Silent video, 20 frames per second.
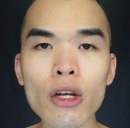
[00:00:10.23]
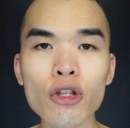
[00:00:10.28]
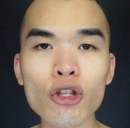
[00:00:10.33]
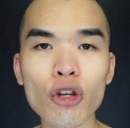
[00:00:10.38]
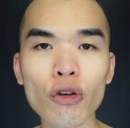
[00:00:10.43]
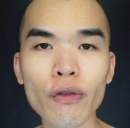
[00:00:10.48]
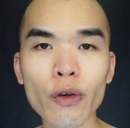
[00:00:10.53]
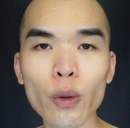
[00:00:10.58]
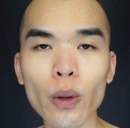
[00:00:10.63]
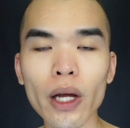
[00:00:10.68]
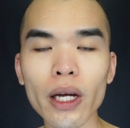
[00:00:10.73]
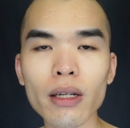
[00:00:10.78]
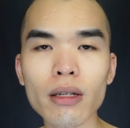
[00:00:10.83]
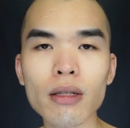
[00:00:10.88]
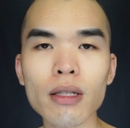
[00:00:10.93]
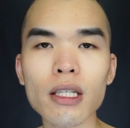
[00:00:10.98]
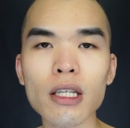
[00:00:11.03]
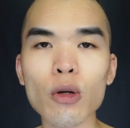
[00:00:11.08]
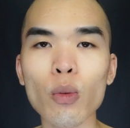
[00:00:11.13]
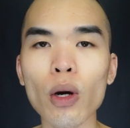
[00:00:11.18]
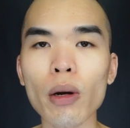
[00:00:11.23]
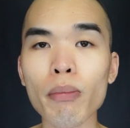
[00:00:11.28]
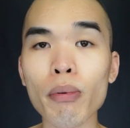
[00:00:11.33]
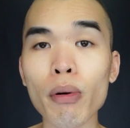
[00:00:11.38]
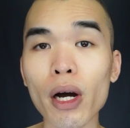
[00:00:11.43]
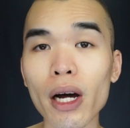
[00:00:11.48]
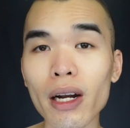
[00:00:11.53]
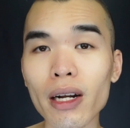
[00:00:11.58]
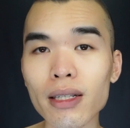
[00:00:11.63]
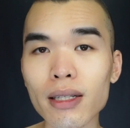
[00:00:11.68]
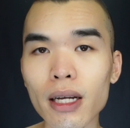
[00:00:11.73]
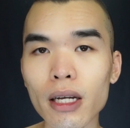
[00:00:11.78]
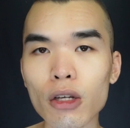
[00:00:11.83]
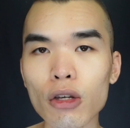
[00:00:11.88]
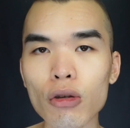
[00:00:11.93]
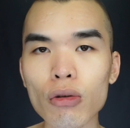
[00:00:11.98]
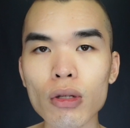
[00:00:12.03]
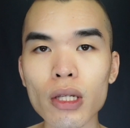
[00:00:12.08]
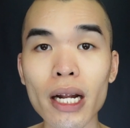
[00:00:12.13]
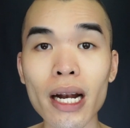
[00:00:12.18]
So if you like to see what products I
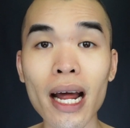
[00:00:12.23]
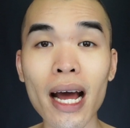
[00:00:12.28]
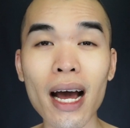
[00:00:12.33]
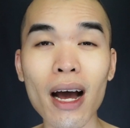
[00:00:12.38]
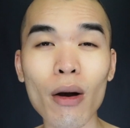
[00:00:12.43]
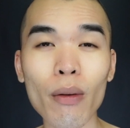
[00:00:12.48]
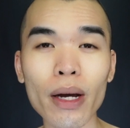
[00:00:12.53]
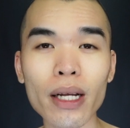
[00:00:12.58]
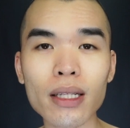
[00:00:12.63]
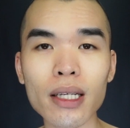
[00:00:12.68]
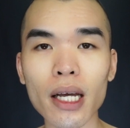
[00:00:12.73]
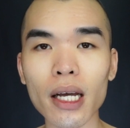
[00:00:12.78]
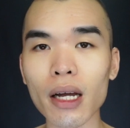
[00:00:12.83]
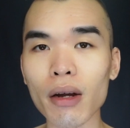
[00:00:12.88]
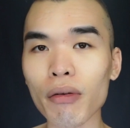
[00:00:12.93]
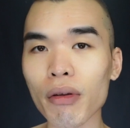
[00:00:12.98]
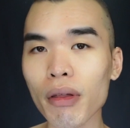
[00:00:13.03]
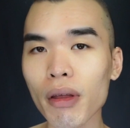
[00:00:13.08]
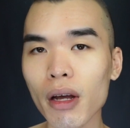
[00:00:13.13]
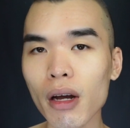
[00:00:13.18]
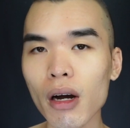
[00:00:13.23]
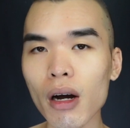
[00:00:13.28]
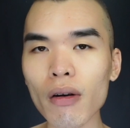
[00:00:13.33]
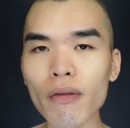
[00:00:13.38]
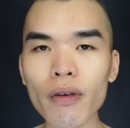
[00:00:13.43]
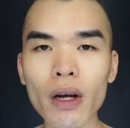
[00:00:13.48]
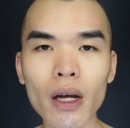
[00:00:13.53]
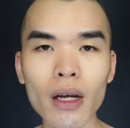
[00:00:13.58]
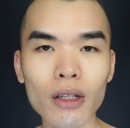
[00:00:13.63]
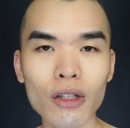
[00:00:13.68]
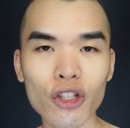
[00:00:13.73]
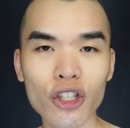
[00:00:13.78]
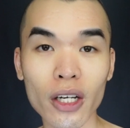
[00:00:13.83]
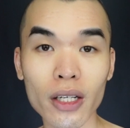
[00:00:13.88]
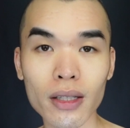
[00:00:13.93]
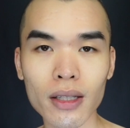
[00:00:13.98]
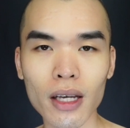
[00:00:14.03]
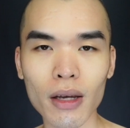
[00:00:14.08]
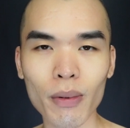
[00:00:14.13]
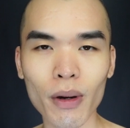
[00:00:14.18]
use and how I take everything off,
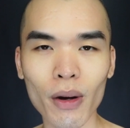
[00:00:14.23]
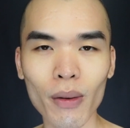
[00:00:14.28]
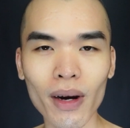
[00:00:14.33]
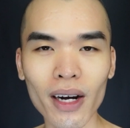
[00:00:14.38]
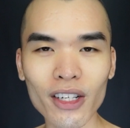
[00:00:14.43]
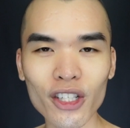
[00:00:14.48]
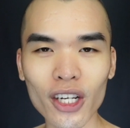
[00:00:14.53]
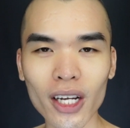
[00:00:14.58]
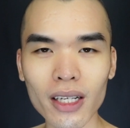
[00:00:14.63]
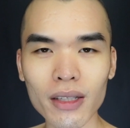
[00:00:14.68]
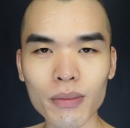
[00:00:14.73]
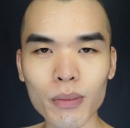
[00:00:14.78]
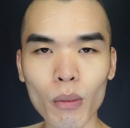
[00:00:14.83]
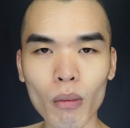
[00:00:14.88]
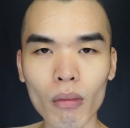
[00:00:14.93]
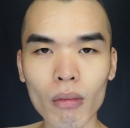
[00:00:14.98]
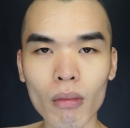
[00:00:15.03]
just keep on watching.